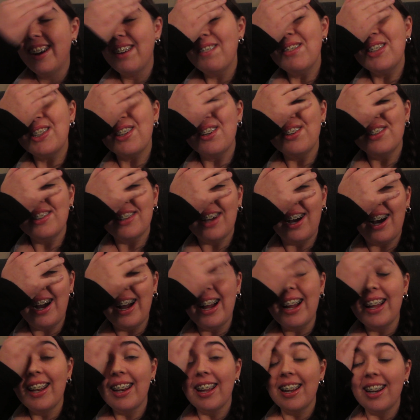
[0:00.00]
I'm so
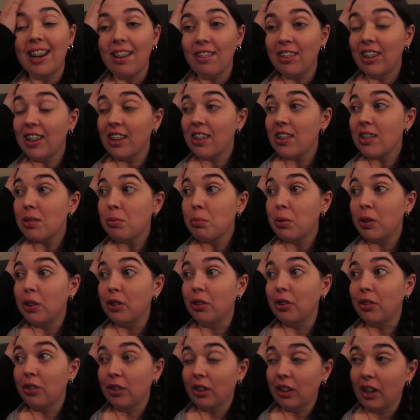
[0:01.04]
tired and I really just want
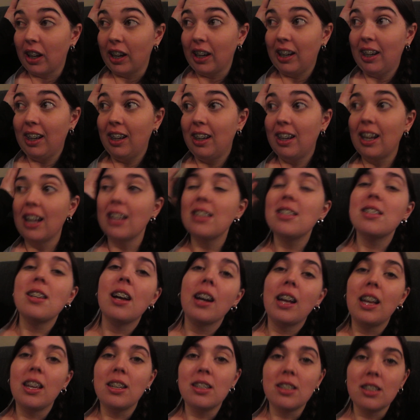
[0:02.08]
to like get
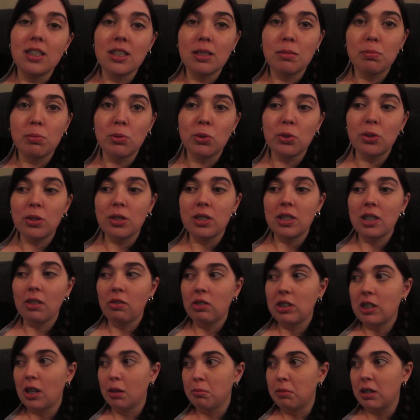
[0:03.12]
stuck into this book because
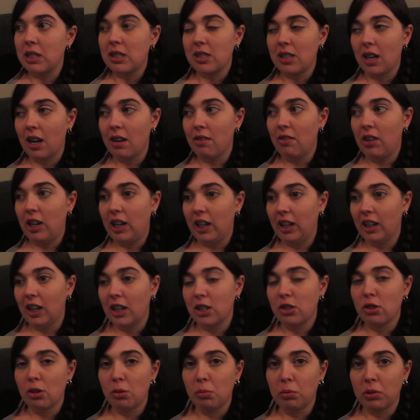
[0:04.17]
every time I start reading it
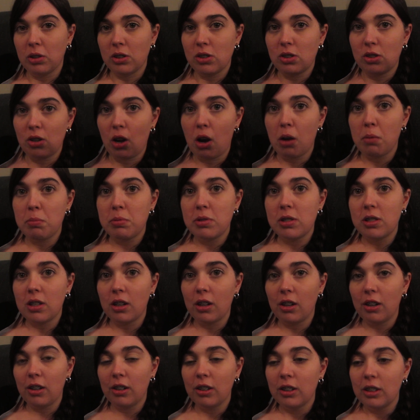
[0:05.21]
I don't want to stop
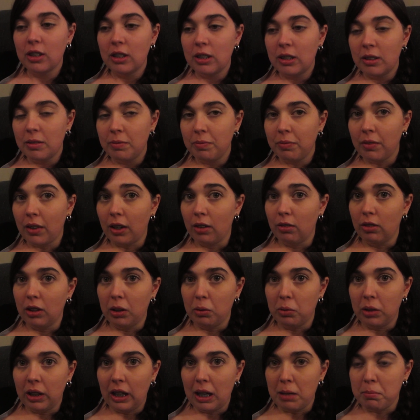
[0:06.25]
so I really
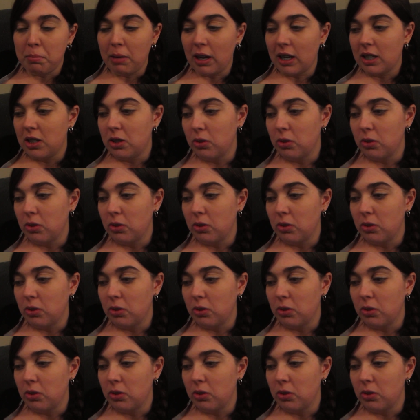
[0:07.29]
want to get back